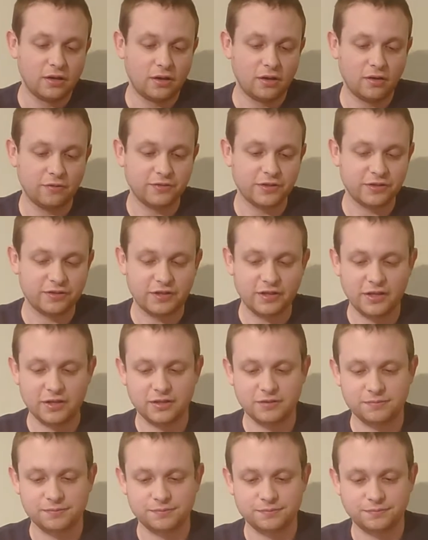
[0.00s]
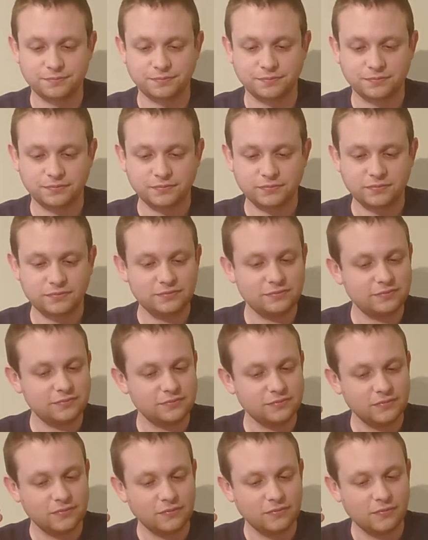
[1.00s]
obviously
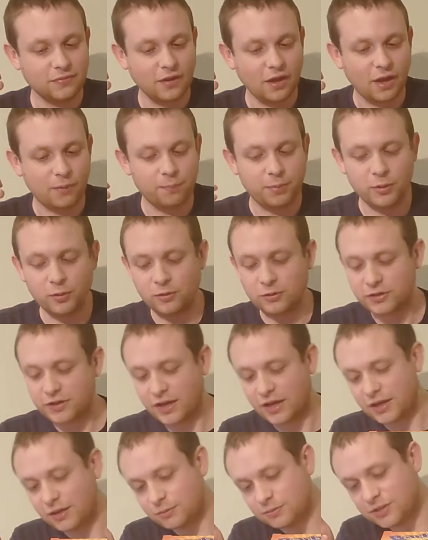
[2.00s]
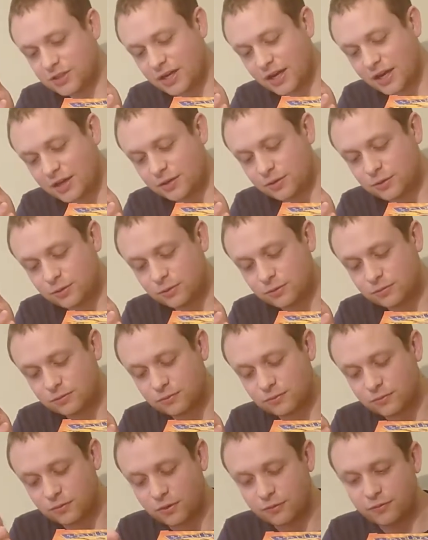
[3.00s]
a board game channel
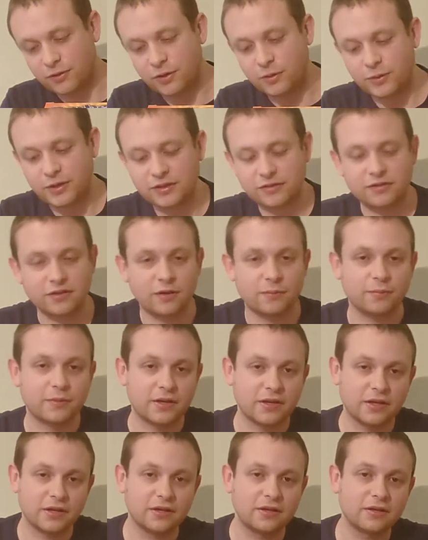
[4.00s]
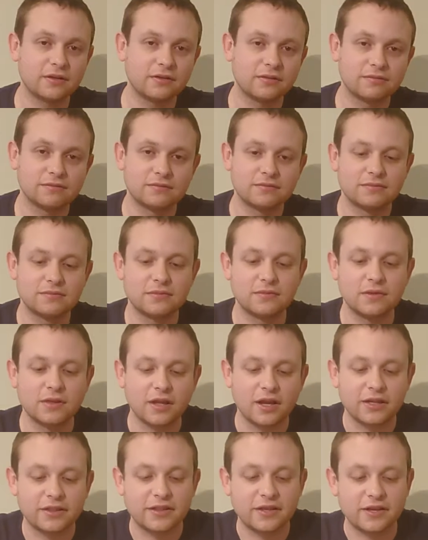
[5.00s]
reviewing something
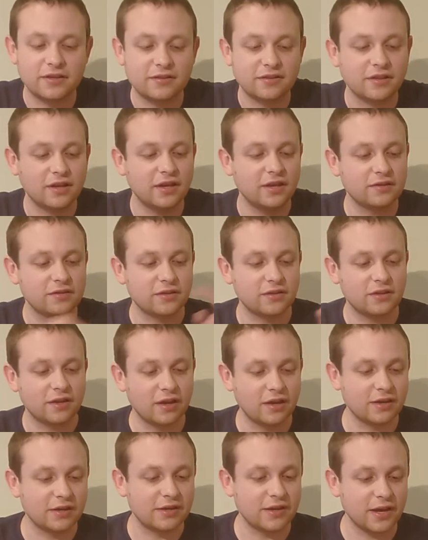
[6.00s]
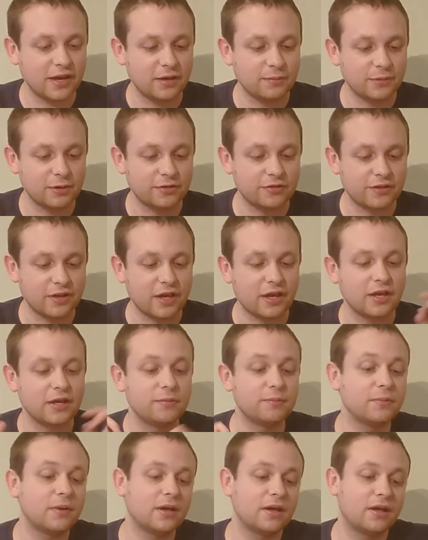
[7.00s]
like this that isn't a gamer's
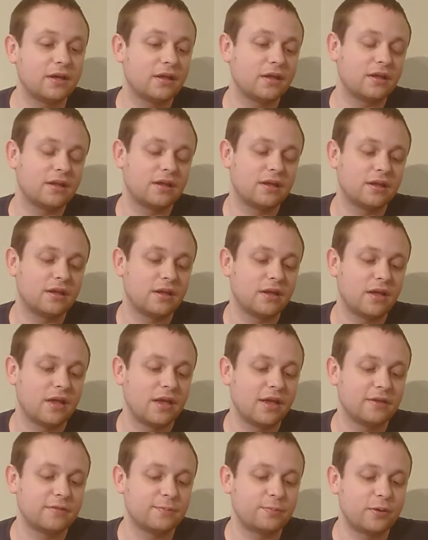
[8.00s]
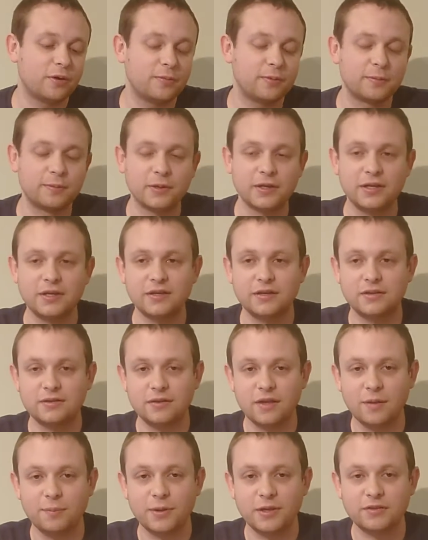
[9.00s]
game is probably
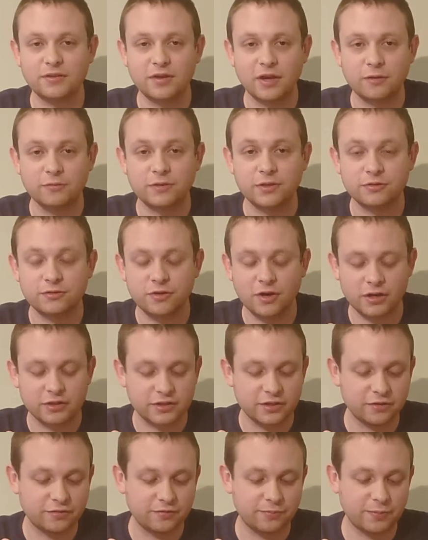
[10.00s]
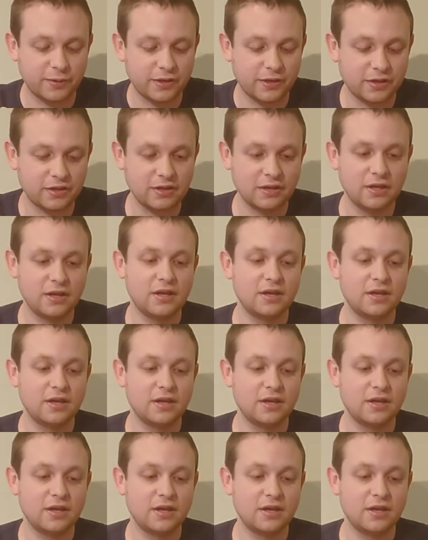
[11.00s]
a bit self-destructive, but